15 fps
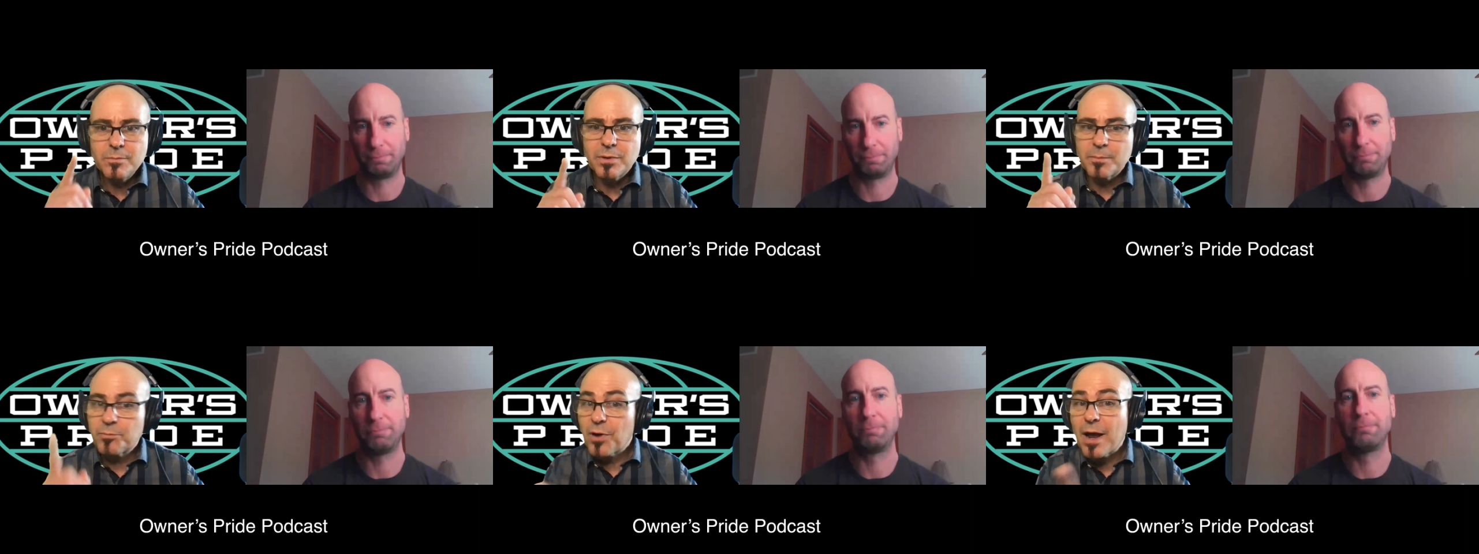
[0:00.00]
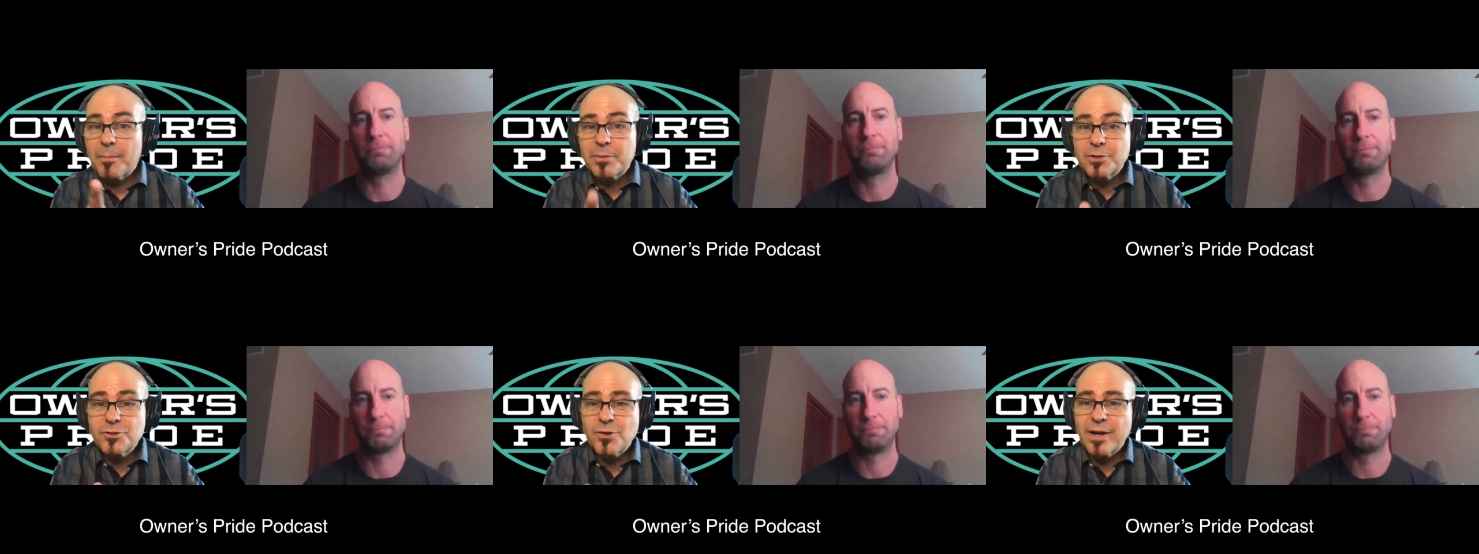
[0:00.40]
Speaker 1: but
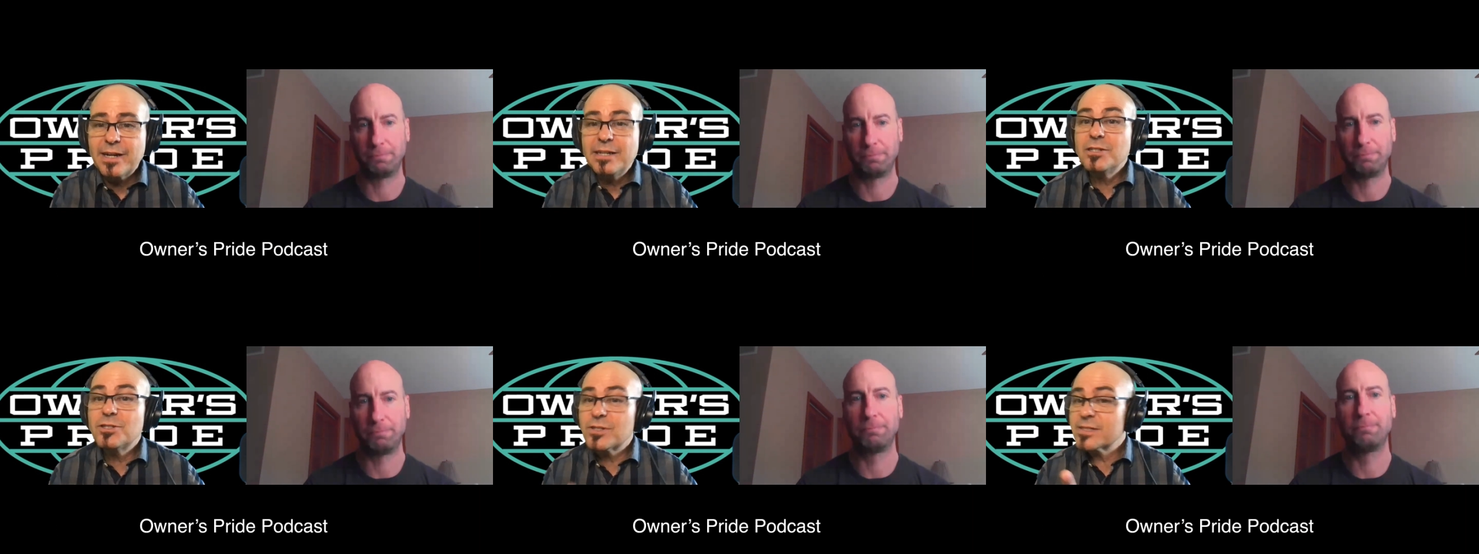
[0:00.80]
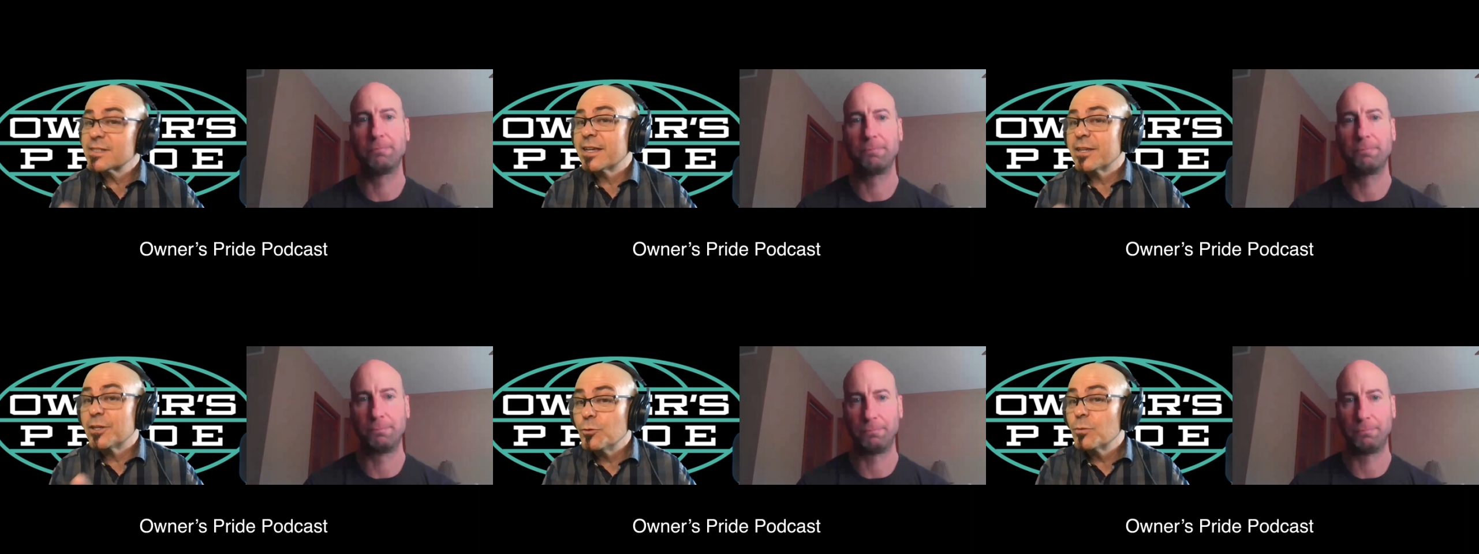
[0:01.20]
proper training, just
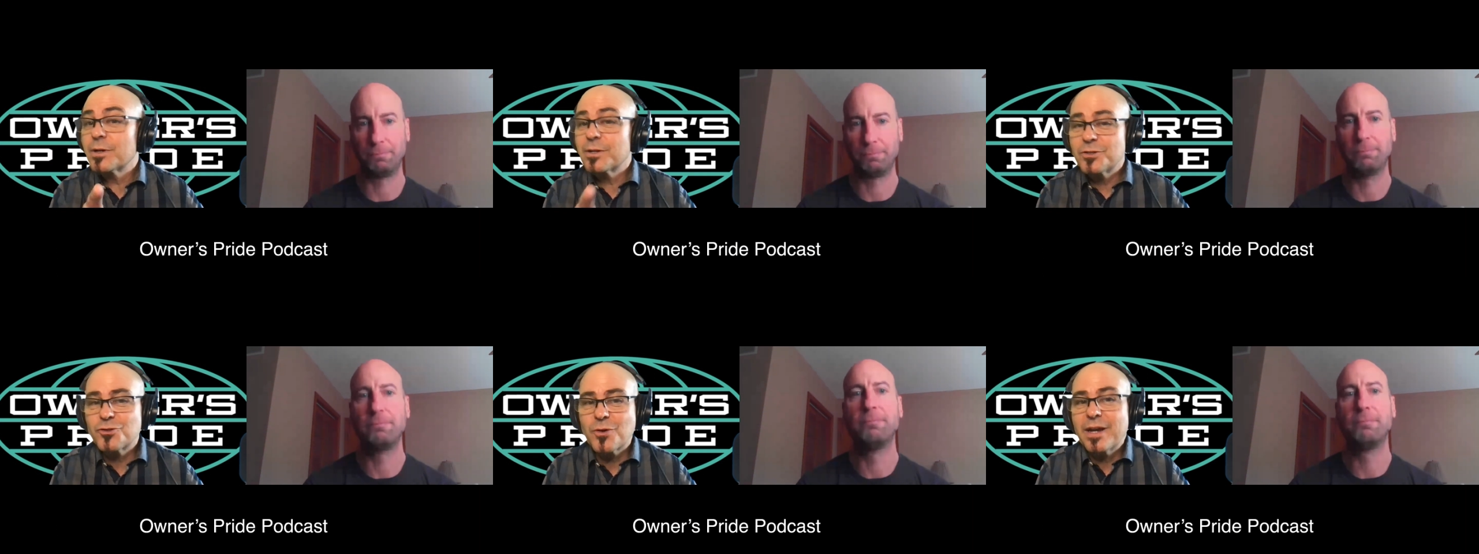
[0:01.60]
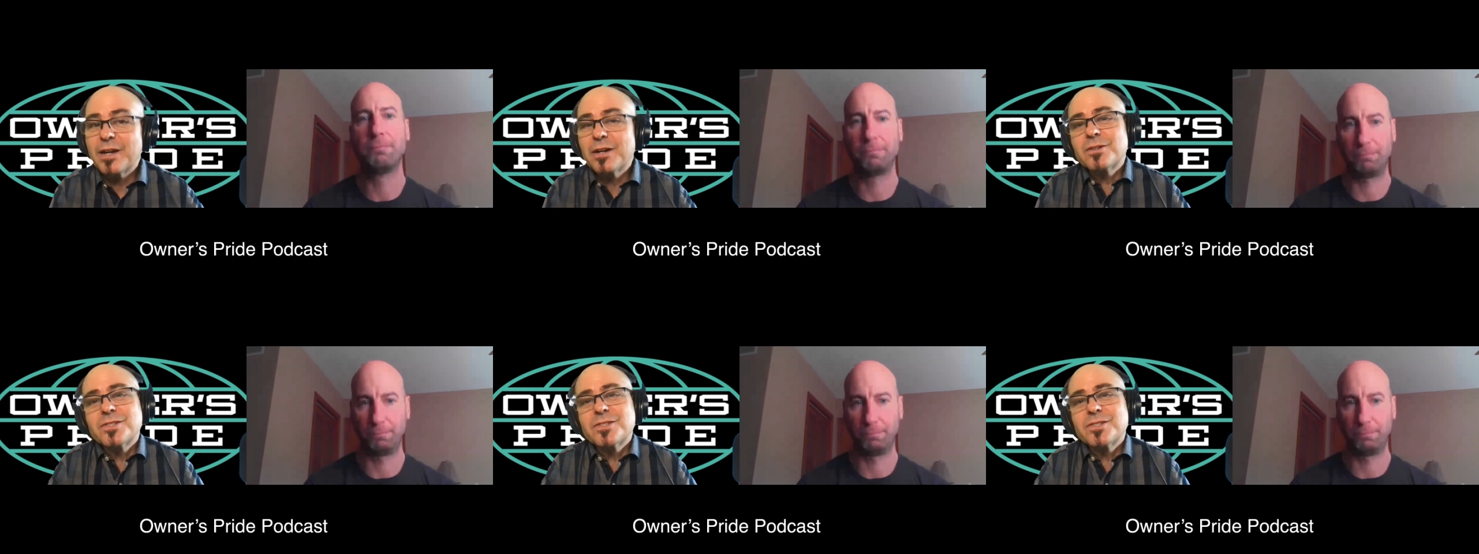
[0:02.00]
like you were a trainer.